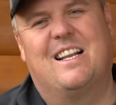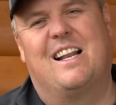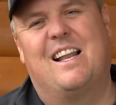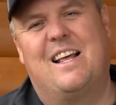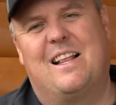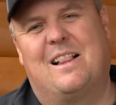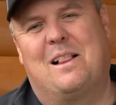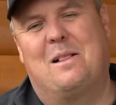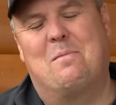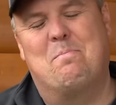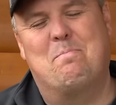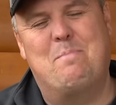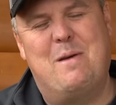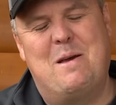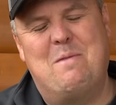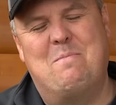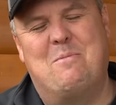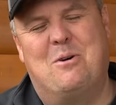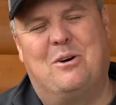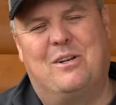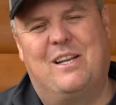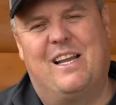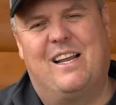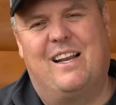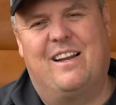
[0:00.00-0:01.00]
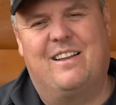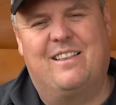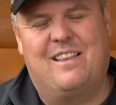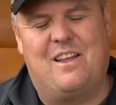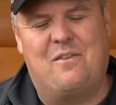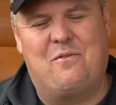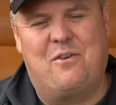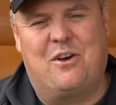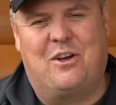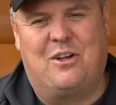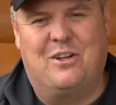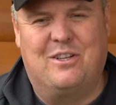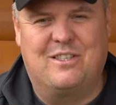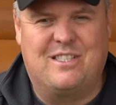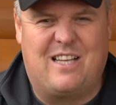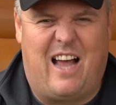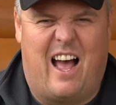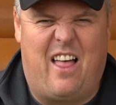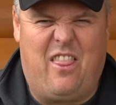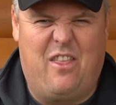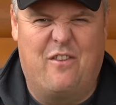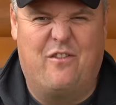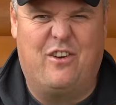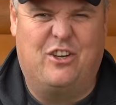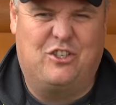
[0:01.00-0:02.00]
little bit more difficult
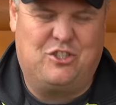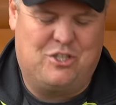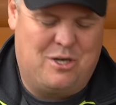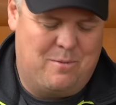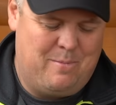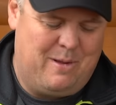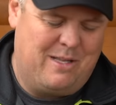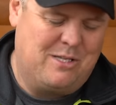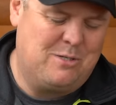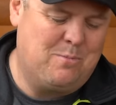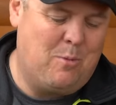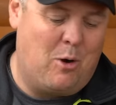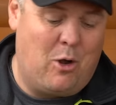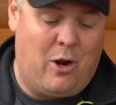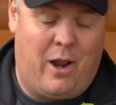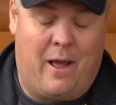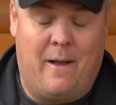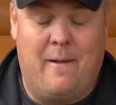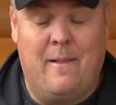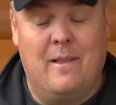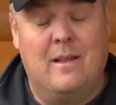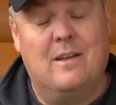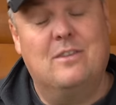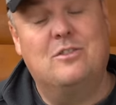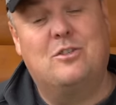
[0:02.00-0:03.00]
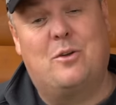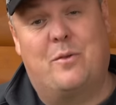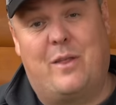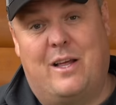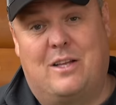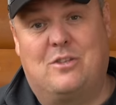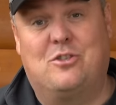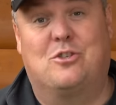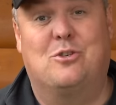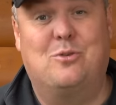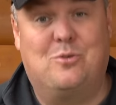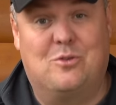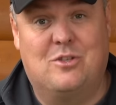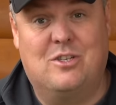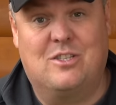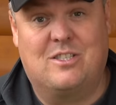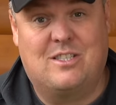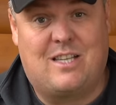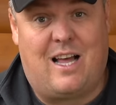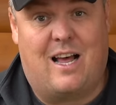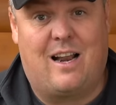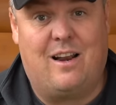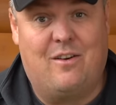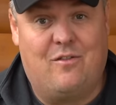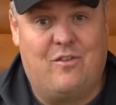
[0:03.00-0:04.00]
and the fish are a bit smaller. So that suits the
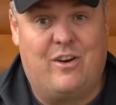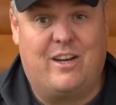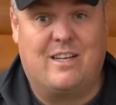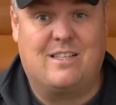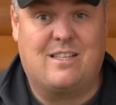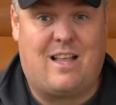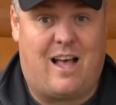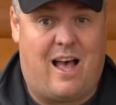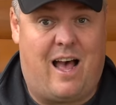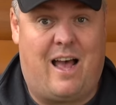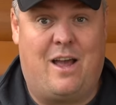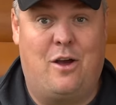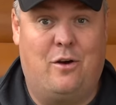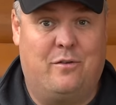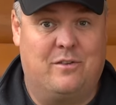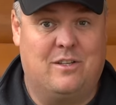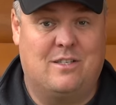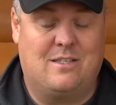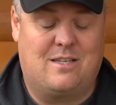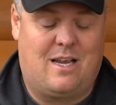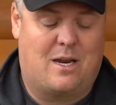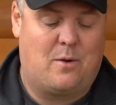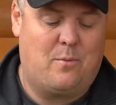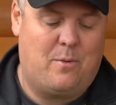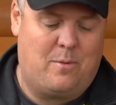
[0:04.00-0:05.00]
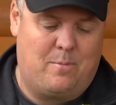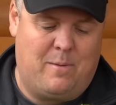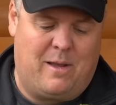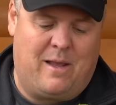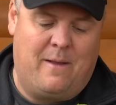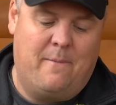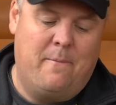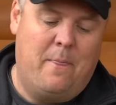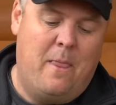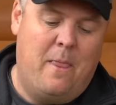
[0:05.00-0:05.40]
style of rigs that I often take with me.